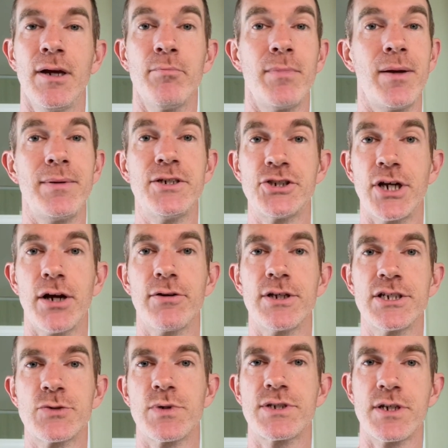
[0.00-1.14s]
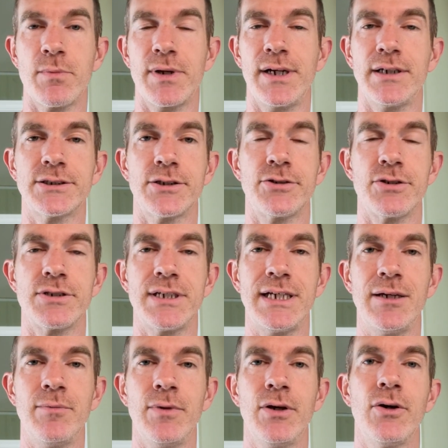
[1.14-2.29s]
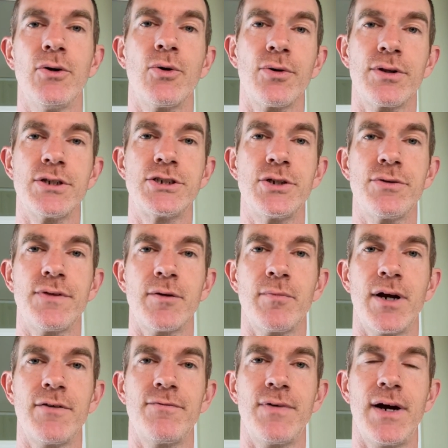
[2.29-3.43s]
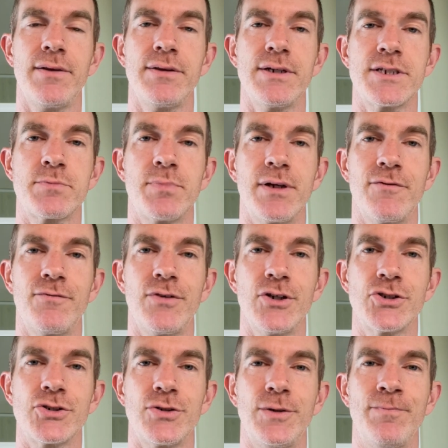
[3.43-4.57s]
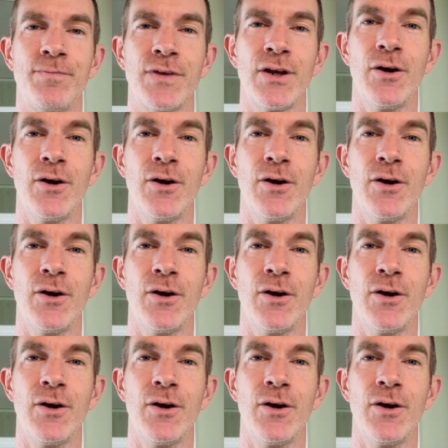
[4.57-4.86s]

Maybe share this with somebody else on your team or that you think might find this beneficial.